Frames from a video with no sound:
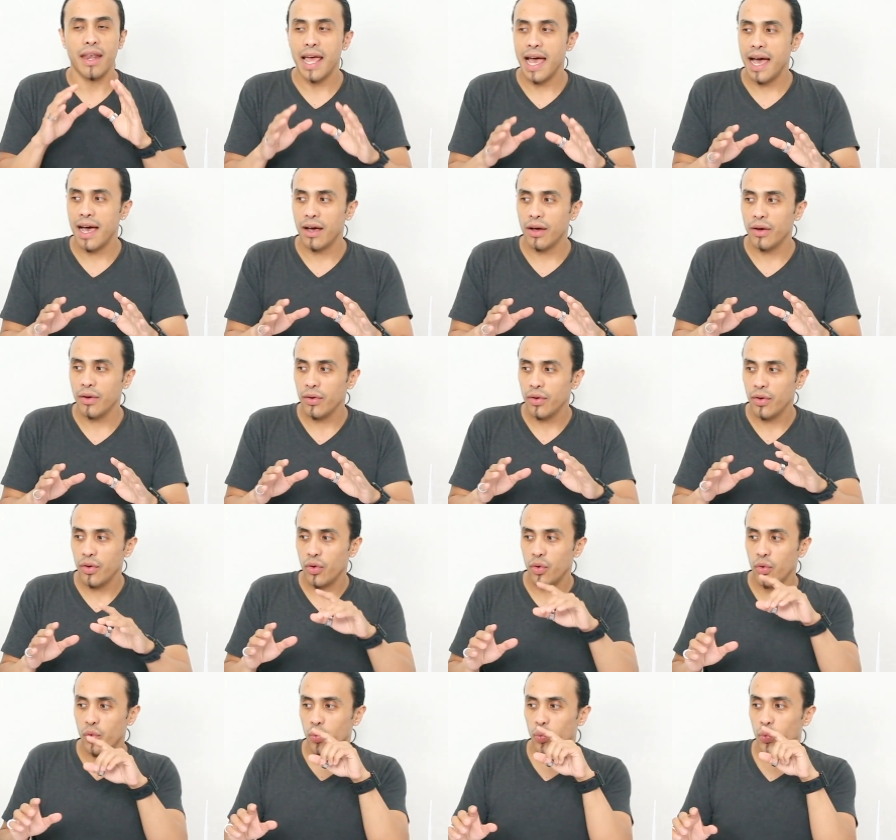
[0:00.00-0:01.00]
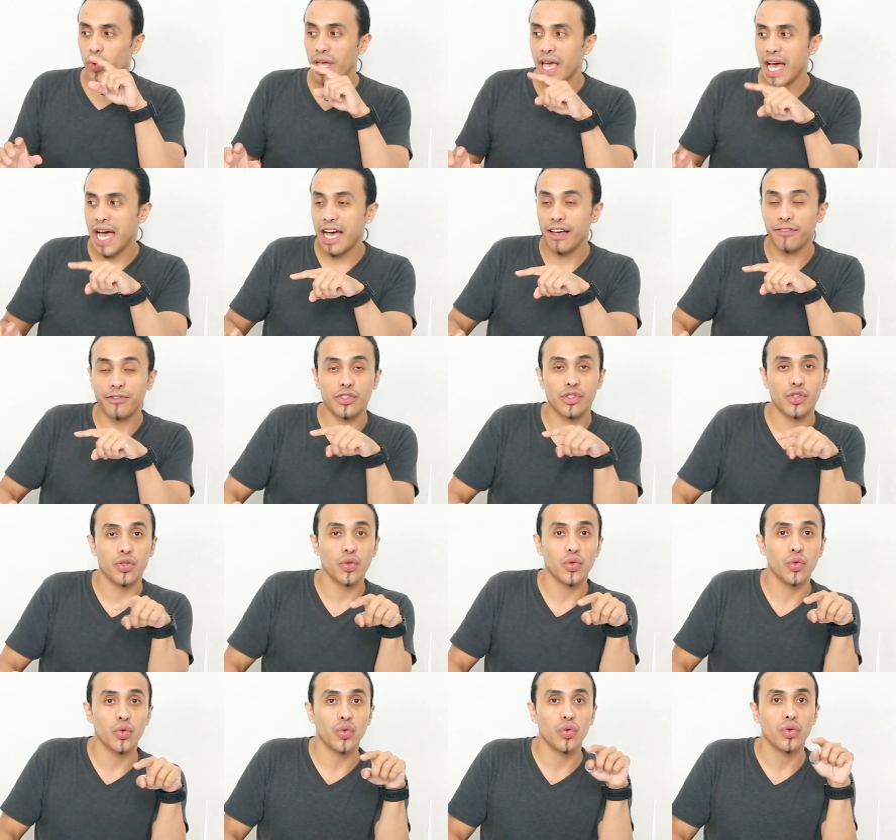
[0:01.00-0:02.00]
Now we have
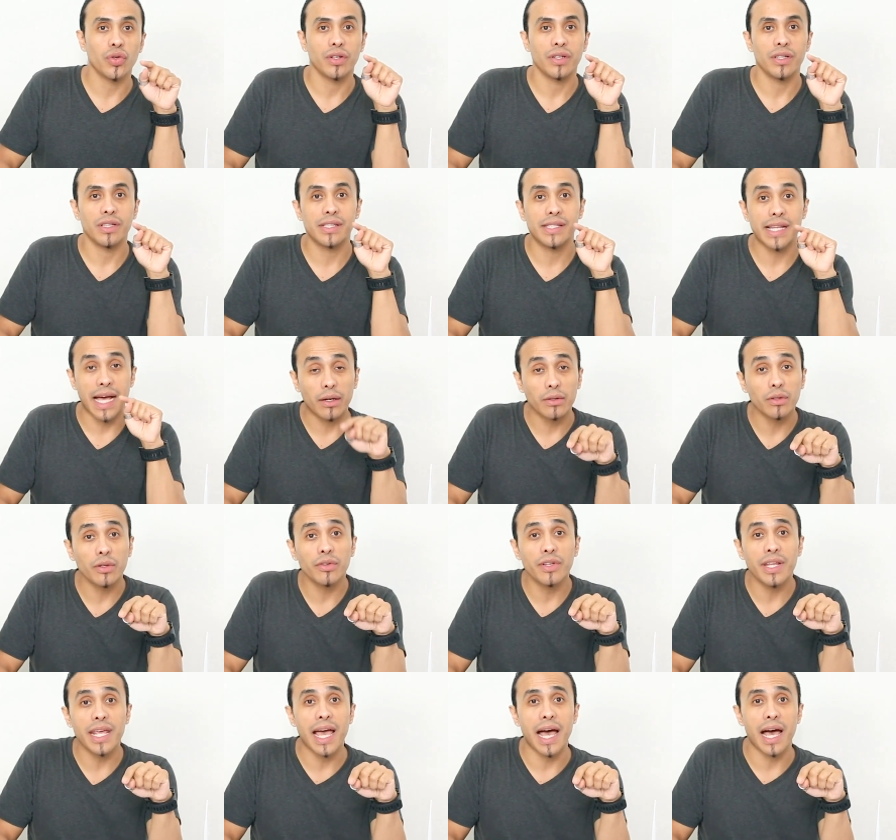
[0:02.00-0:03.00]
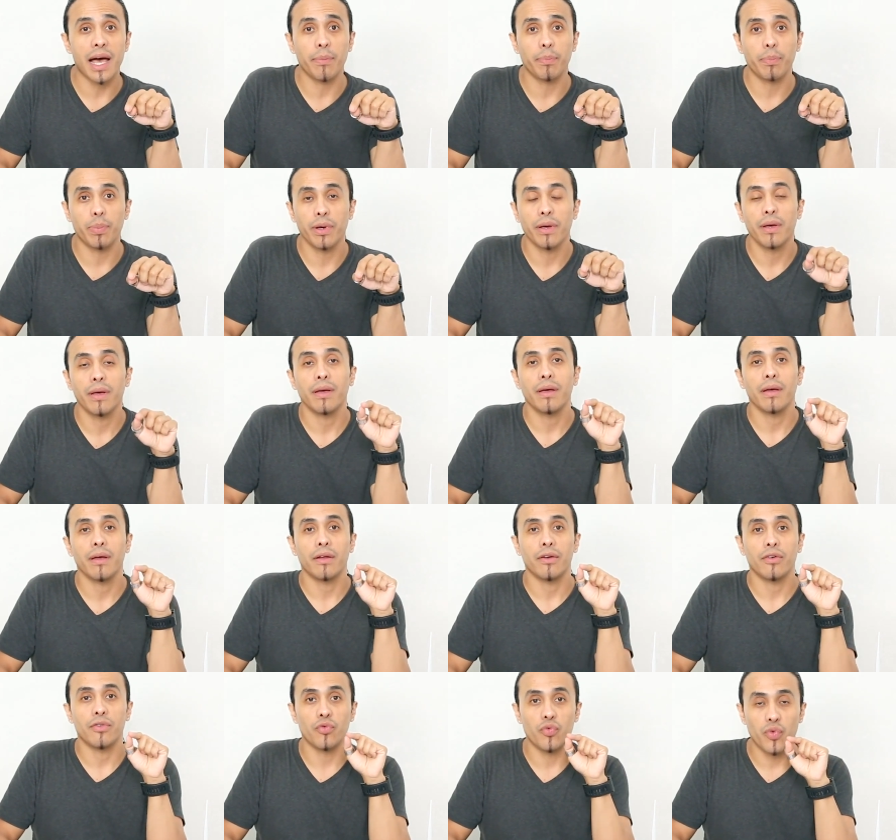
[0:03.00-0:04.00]
to download the app,
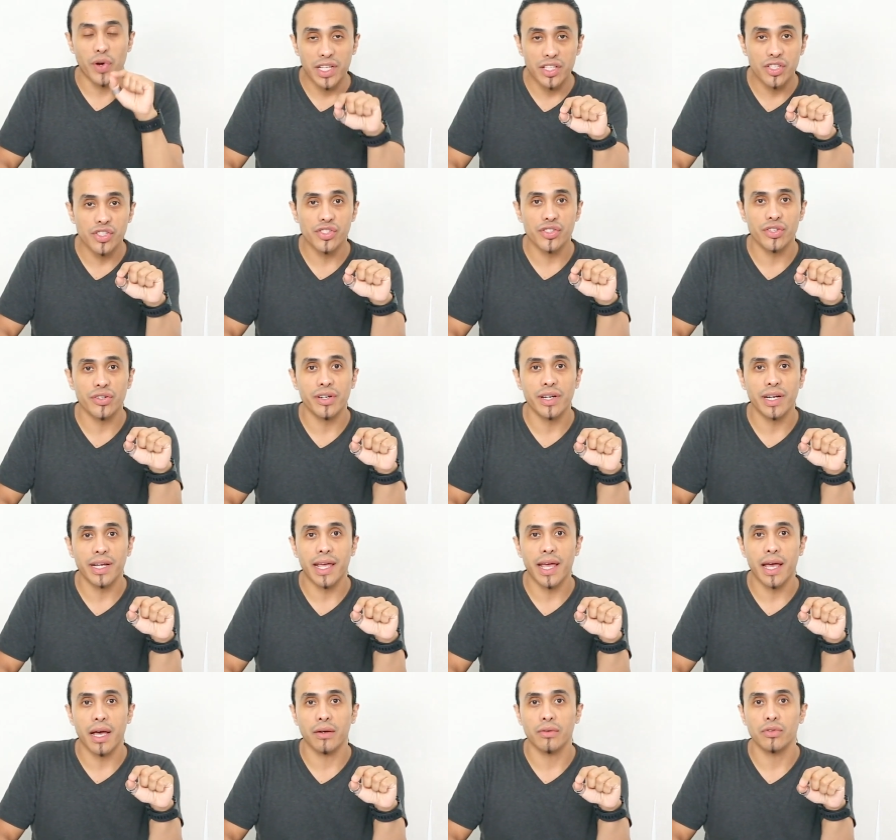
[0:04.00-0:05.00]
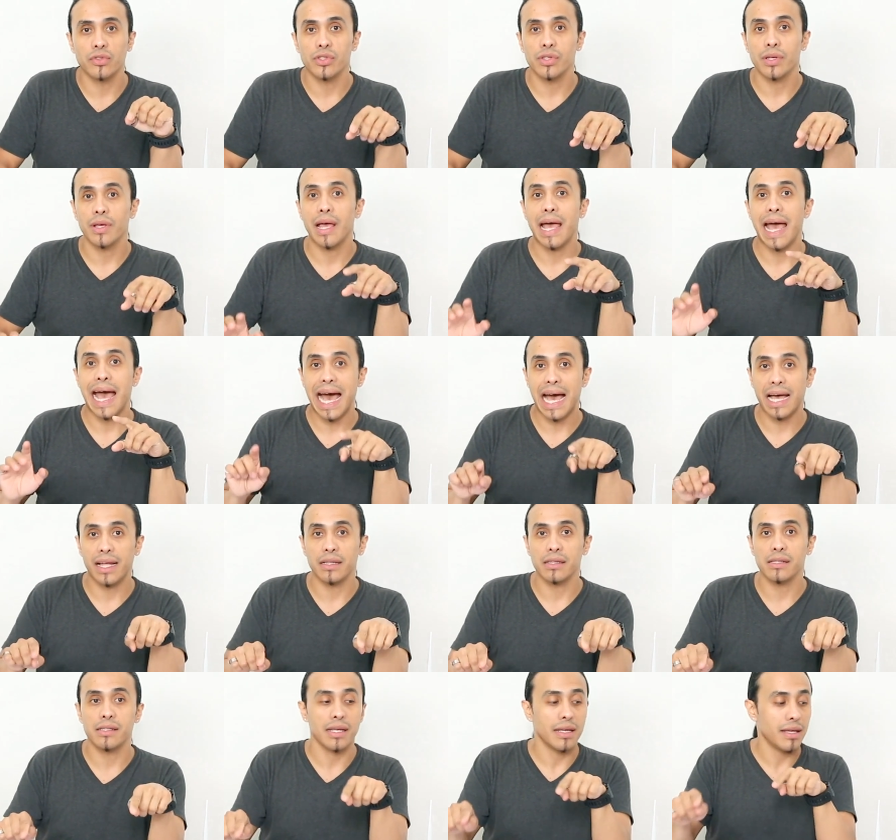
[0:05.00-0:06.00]
register an account,
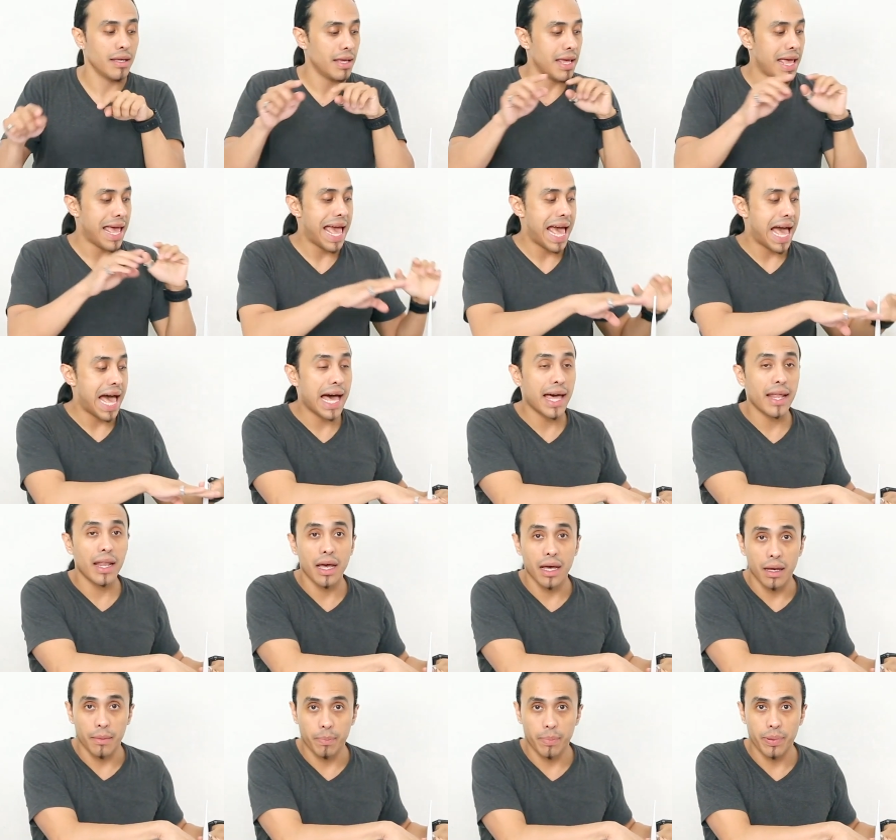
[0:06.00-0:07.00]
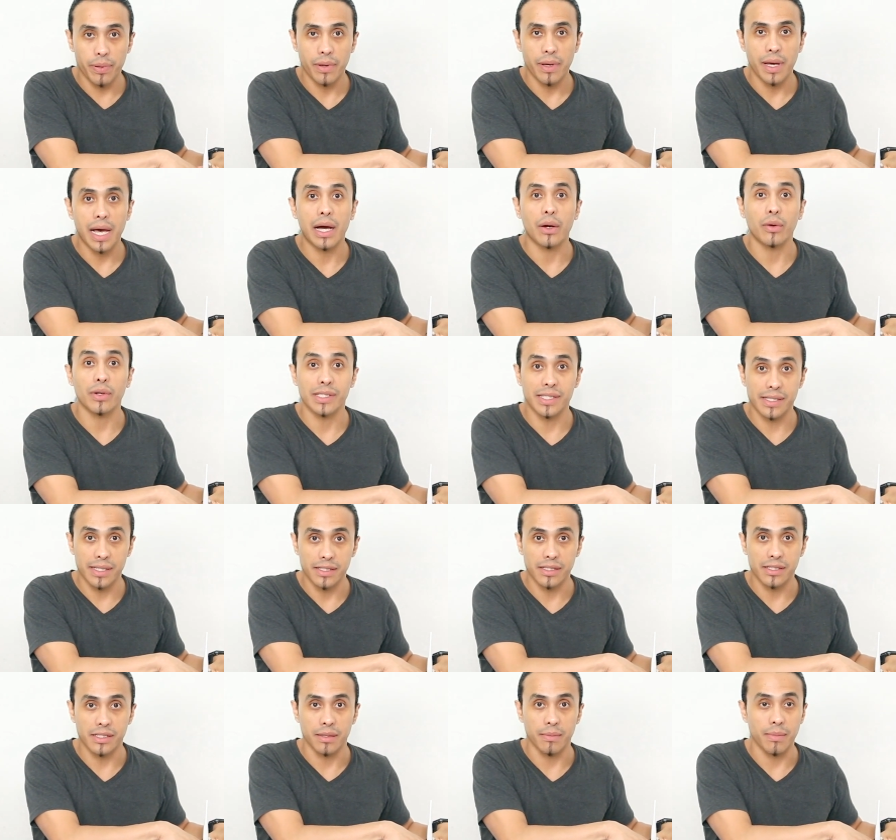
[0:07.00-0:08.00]
and add up our
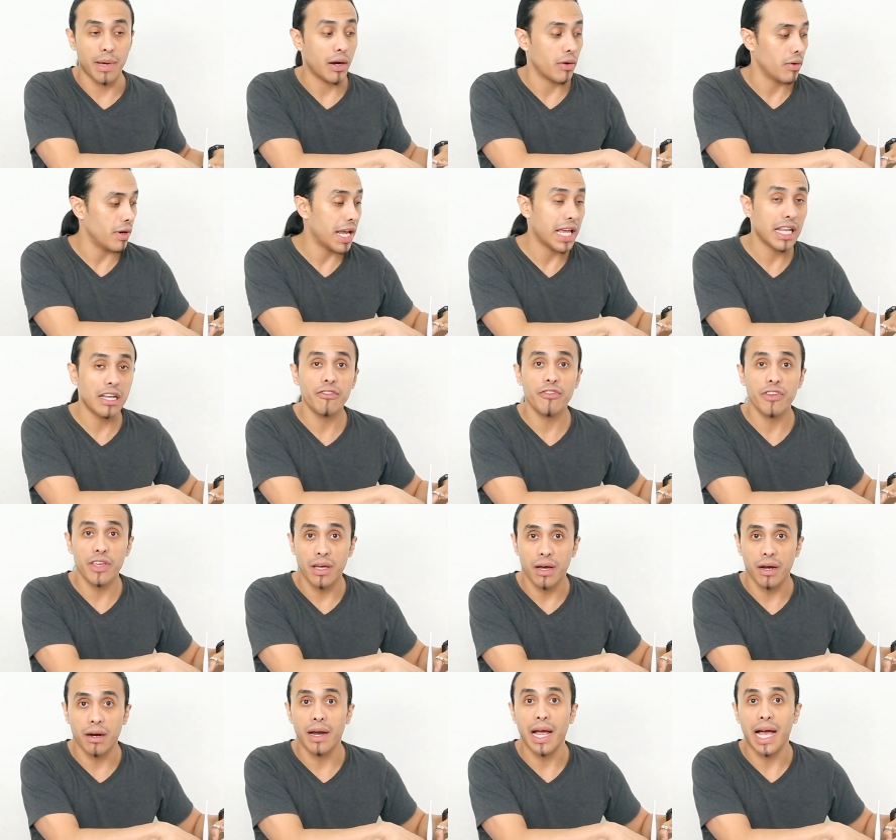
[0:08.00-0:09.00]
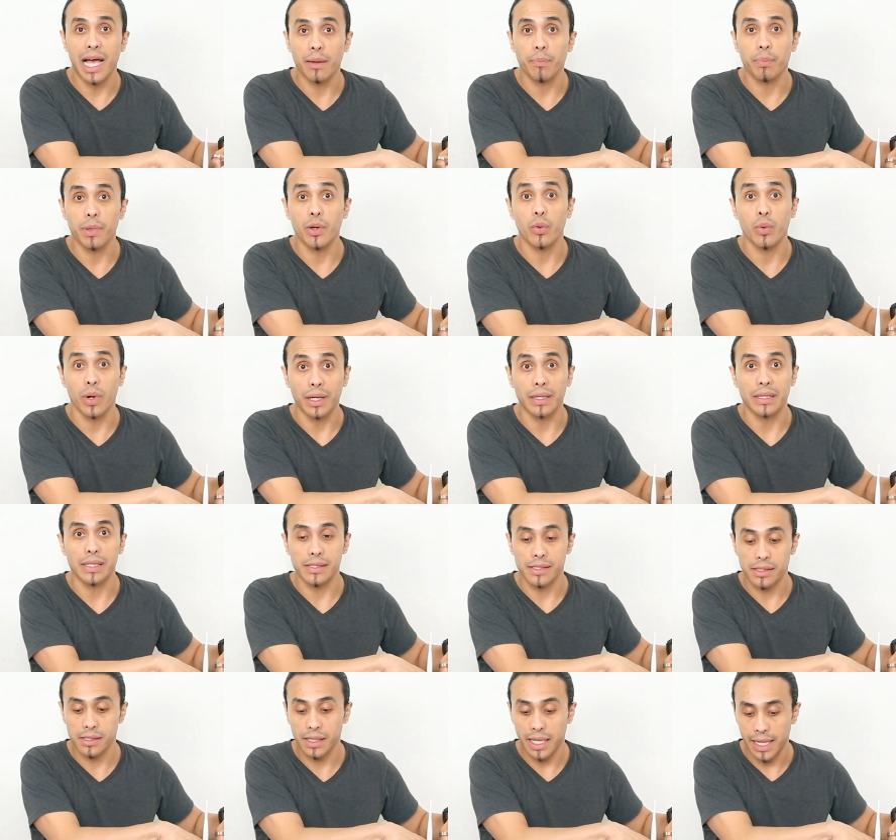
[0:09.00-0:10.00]
system, our NVR IP
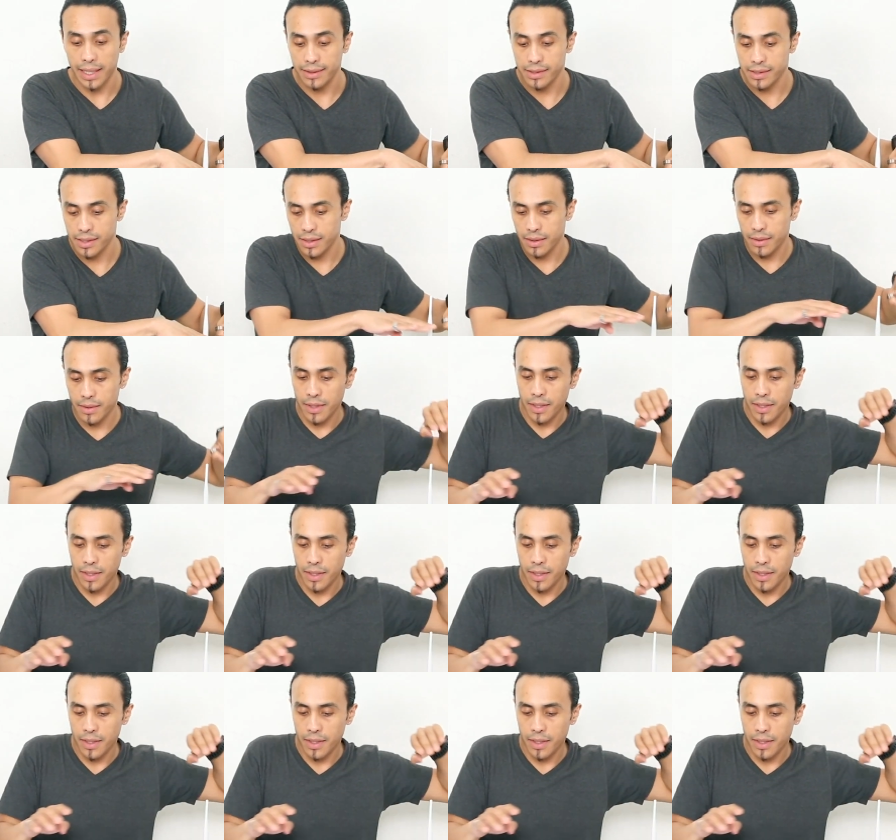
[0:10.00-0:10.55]
wireless kit.